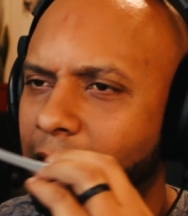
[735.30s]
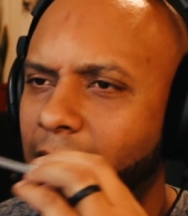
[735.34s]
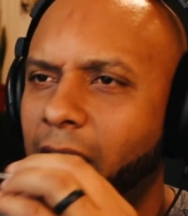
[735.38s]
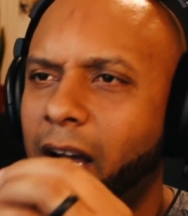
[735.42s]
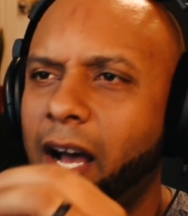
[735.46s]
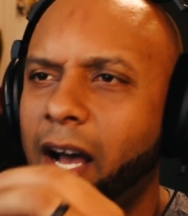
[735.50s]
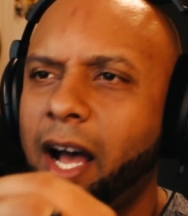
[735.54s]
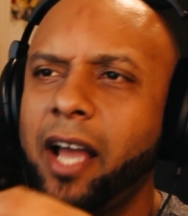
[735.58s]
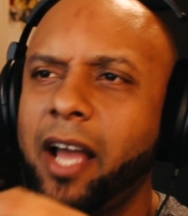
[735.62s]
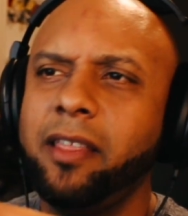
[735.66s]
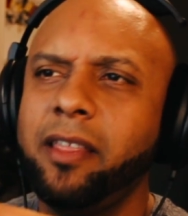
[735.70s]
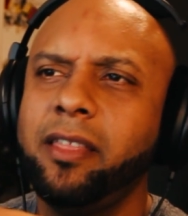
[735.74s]

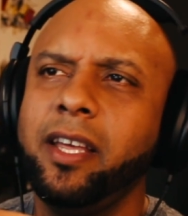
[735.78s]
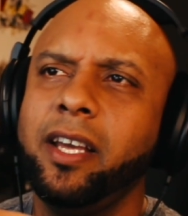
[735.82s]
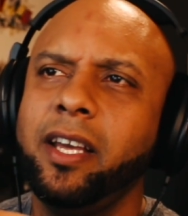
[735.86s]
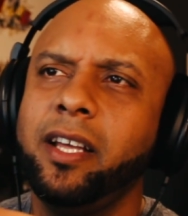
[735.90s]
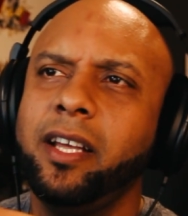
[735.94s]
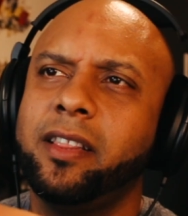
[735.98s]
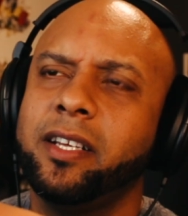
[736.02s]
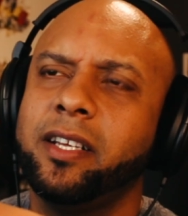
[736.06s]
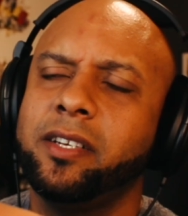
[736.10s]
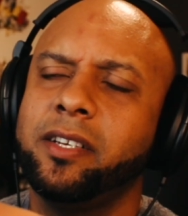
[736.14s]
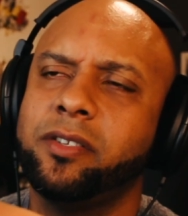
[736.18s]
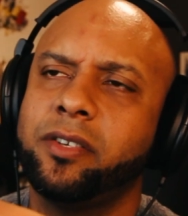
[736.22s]
I
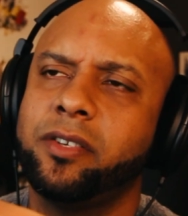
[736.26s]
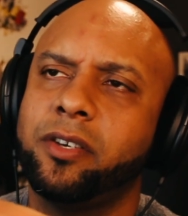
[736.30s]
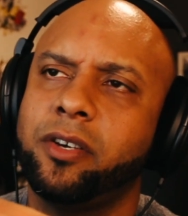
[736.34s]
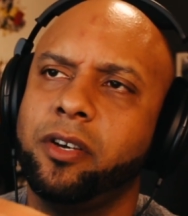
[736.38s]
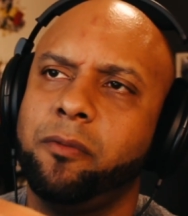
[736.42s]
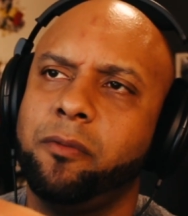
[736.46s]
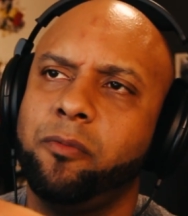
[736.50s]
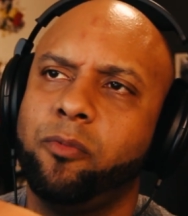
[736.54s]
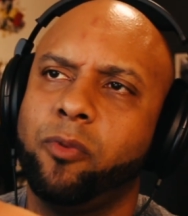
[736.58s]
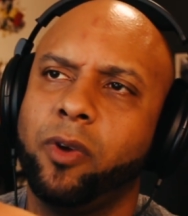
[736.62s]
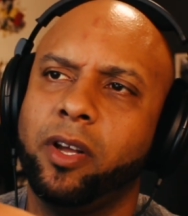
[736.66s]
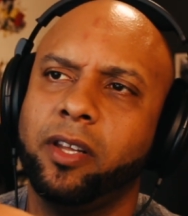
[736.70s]
think this
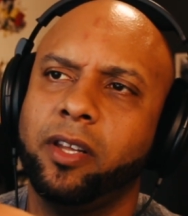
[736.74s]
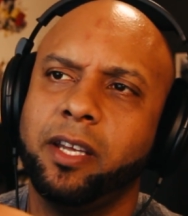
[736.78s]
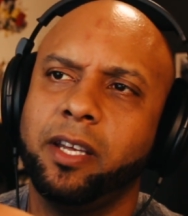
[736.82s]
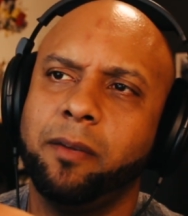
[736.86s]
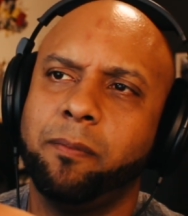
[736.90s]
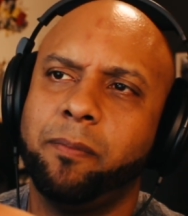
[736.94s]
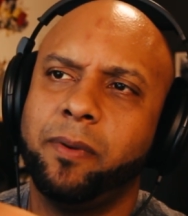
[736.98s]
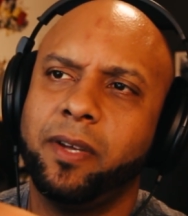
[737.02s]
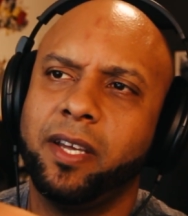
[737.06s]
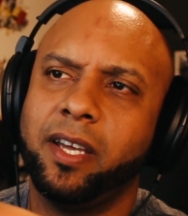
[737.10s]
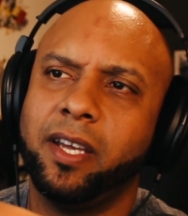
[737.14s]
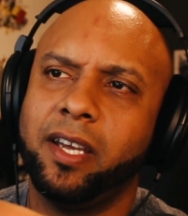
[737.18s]
could really
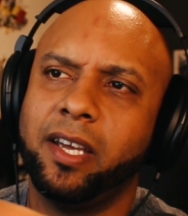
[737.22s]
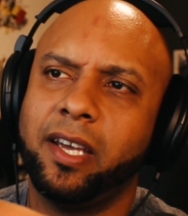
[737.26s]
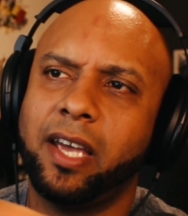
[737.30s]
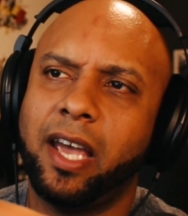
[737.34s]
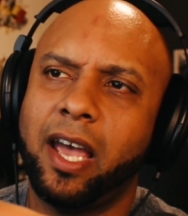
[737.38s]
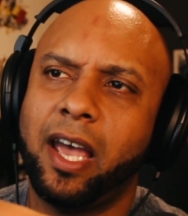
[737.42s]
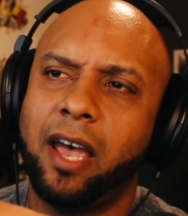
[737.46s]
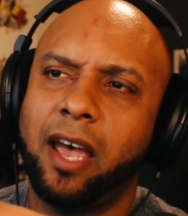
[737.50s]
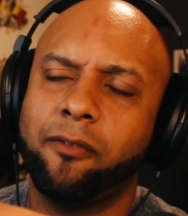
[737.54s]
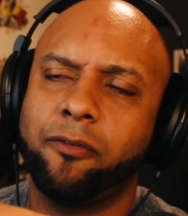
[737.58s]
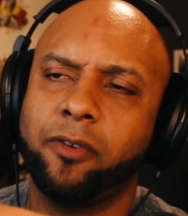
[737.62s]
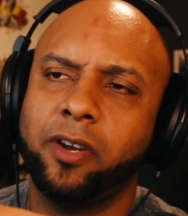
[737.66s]
be
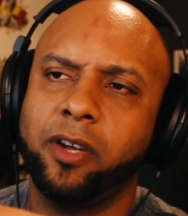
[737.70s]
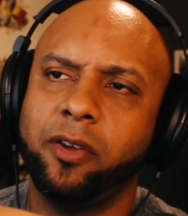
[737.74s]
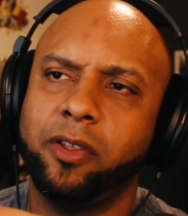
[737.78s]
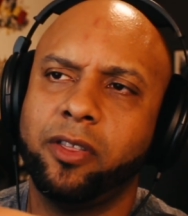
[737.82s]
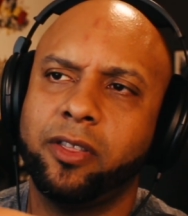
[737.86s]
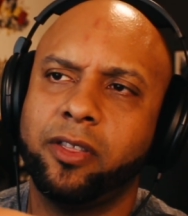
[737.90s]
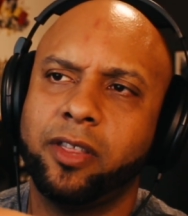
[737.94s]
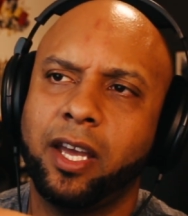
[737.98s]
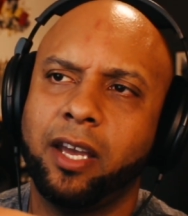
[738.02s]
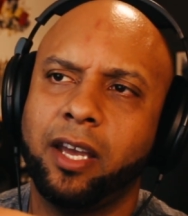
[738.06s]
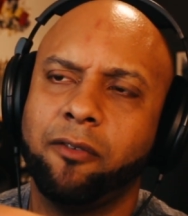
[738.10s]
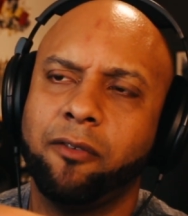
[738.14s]

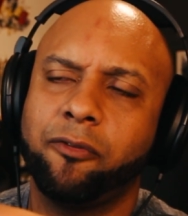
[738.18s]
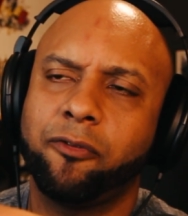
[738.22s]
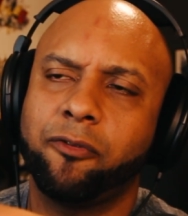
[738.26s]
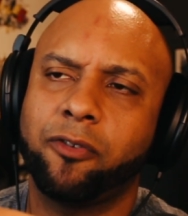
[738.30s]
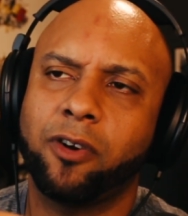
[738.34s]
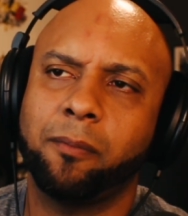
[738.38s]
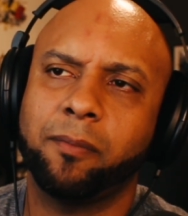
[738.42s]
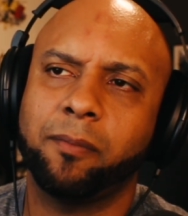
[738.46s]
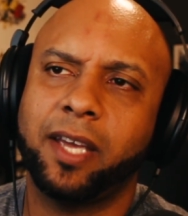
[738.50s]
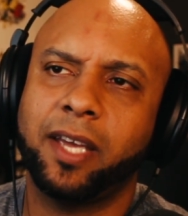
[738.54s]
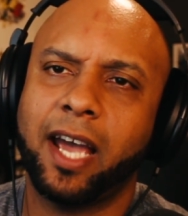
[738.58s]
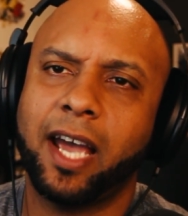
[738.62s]
everything
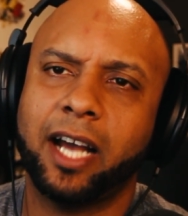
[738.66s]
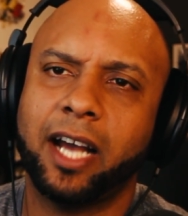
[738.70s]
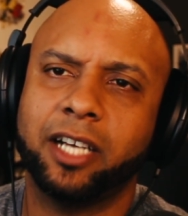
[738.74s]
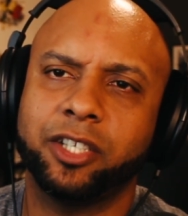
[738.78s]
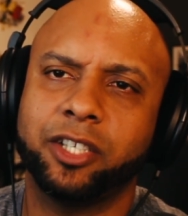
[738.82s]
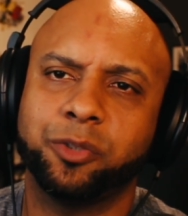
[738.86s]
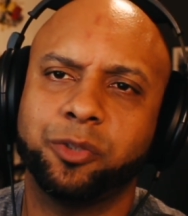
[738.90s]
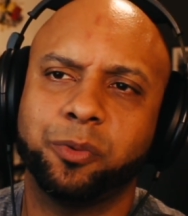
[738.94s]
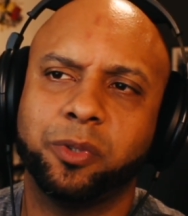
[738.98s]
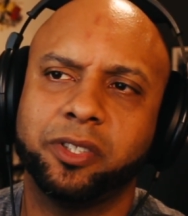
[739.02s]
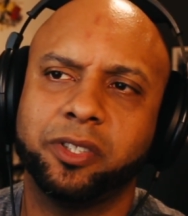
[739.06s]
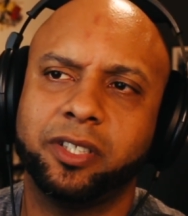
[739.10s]
from
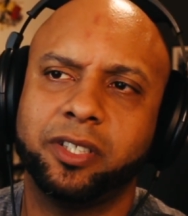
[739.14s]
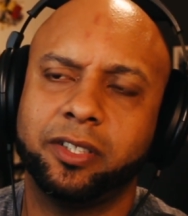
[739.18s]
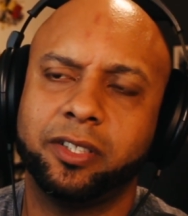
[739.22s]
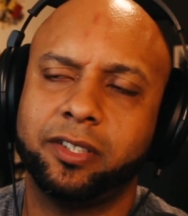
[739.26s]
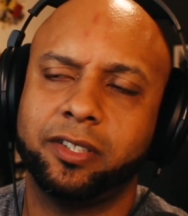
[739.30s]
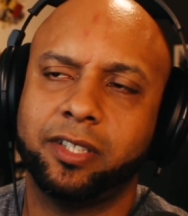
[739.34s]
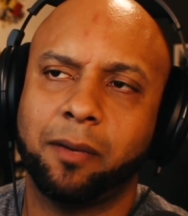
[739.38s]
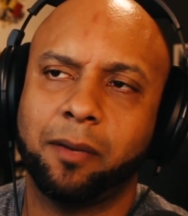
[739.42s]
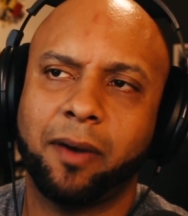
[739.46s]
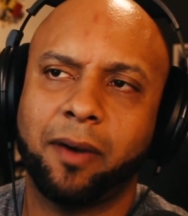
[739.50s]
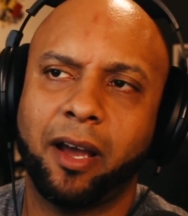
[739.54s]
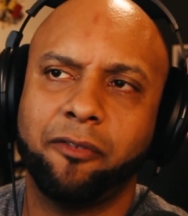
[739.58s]
casual to
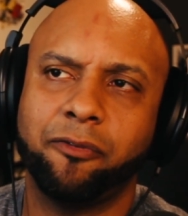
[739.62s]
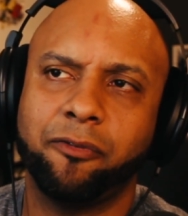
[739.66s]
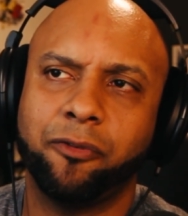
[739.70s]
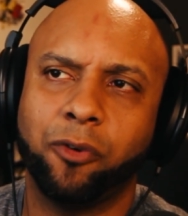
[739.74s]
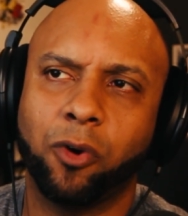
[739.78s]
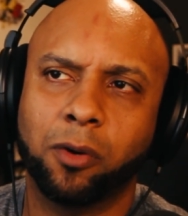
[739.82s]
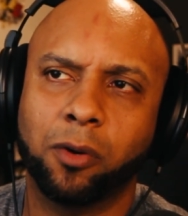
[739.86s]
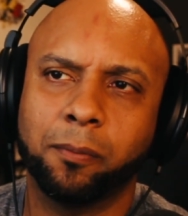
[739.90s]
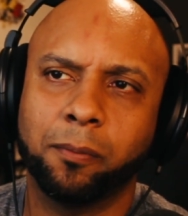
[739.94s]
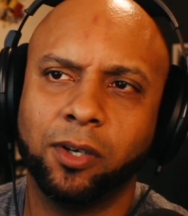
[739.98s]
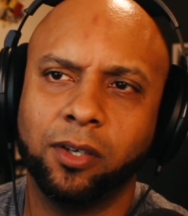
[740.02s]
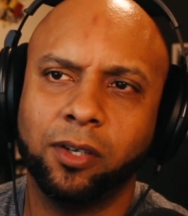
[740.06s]

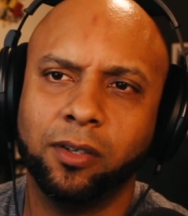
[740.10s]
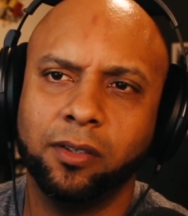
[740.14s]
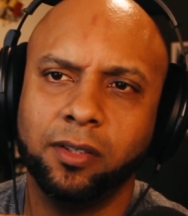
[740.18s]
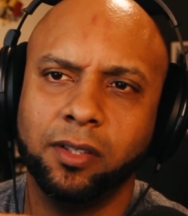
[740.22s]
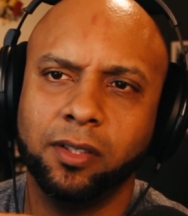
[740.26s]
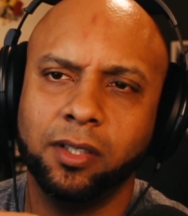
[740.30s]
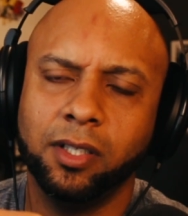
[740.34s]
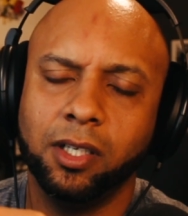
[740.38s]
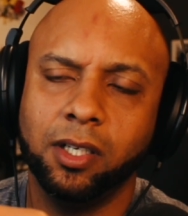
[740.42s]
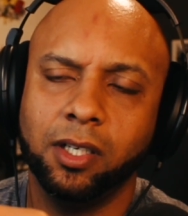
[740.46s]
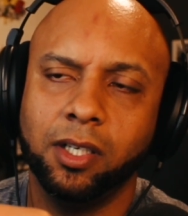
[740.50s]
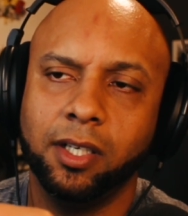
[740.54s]
semi-formal.
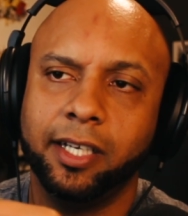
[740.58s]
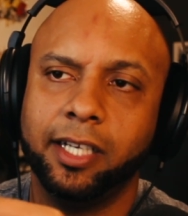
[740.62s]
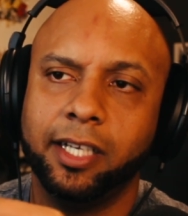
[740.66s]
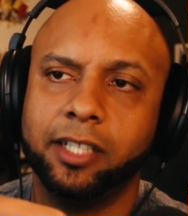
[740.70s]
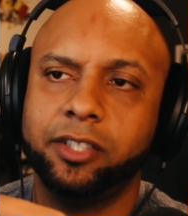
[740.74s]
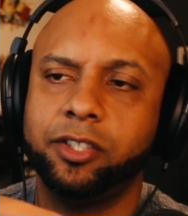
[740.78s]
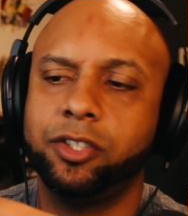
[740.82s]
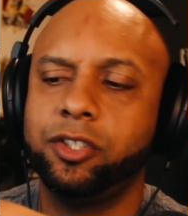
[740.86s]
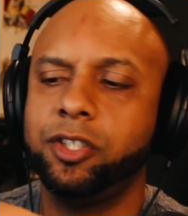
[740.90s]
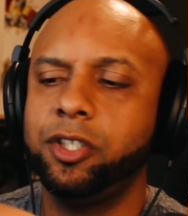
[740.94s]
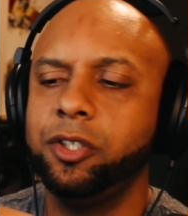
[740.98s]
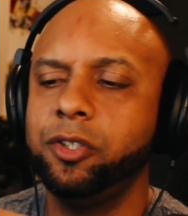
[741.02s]

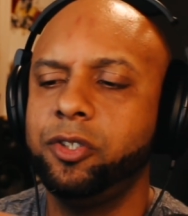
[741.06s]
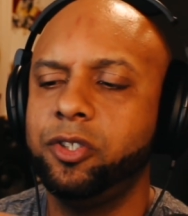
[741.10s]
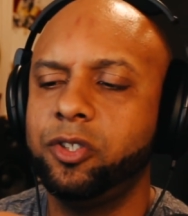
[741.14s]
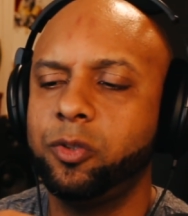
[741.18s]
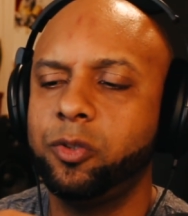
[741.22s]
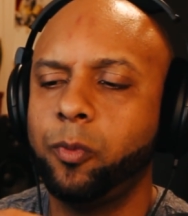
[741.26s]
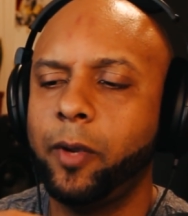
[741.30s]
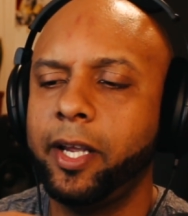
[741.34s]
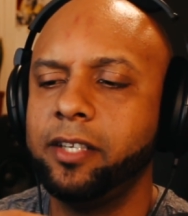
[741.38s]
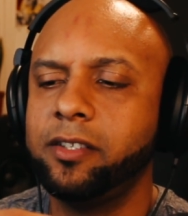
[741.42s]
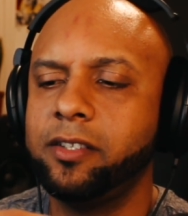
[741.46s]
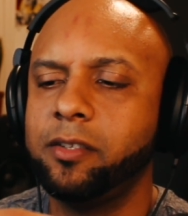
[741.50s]
It's too
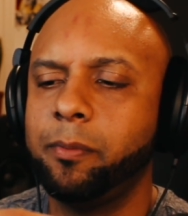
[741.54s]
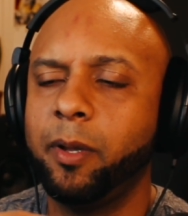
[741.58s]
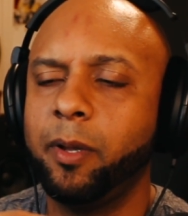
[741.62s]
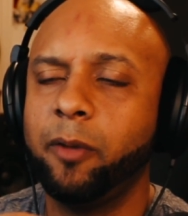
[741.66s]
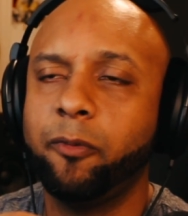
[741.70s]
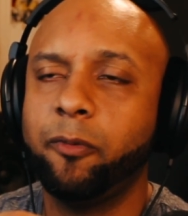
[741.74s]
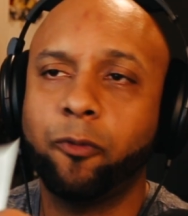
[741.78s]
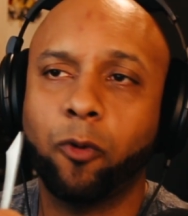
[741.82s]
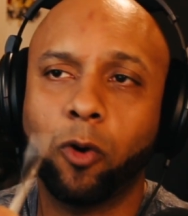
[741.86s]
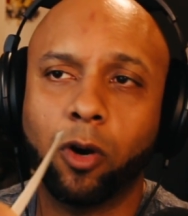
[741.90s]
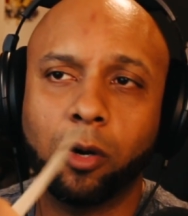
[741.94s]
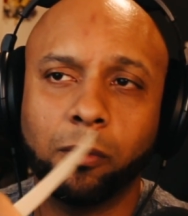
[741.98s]
sweet to be
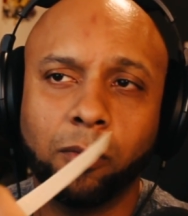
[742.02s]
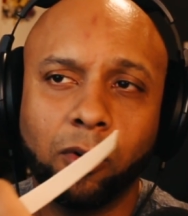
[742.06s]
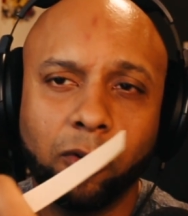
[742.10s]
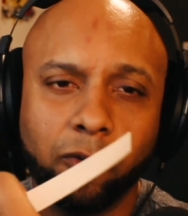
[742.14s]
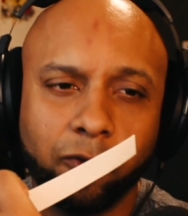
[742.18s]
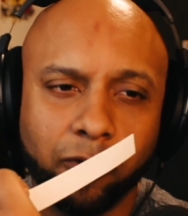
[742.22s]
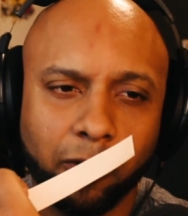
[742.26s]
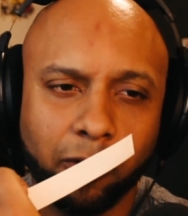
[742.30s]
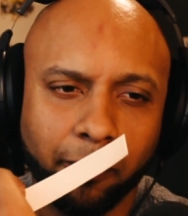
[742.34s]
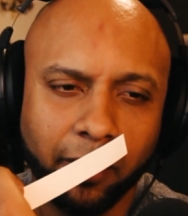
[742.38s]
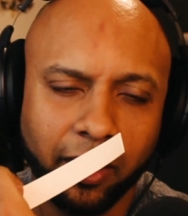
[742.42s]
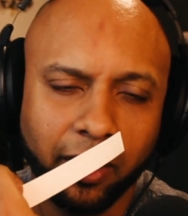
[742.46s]
formal
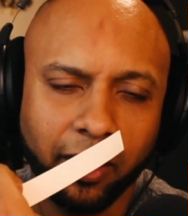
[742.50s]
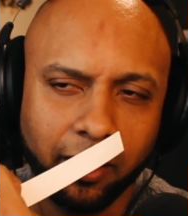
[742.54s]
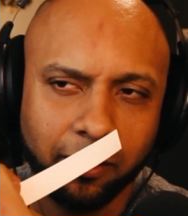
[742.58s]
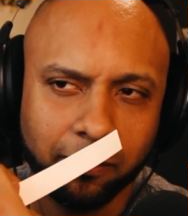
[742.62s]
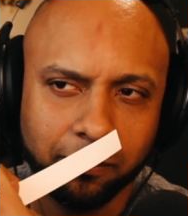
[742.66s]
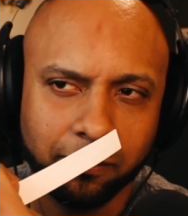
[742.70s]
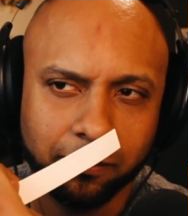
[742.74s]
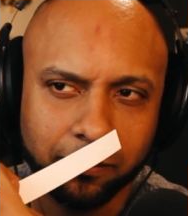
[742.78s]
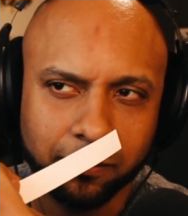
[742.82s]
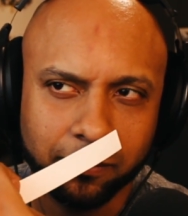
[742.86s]
for me,